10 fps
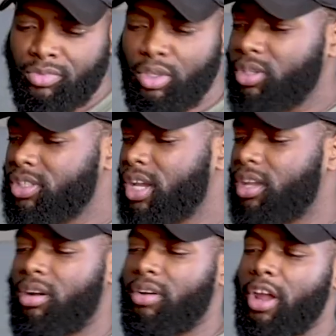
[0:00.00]
You can take
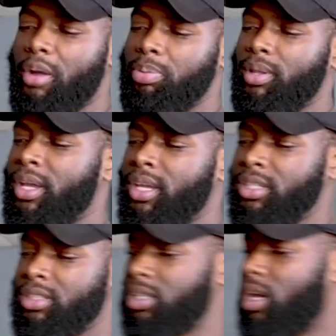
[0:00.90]
it on
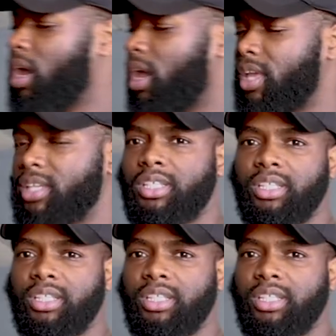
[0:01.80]
airplanes. It's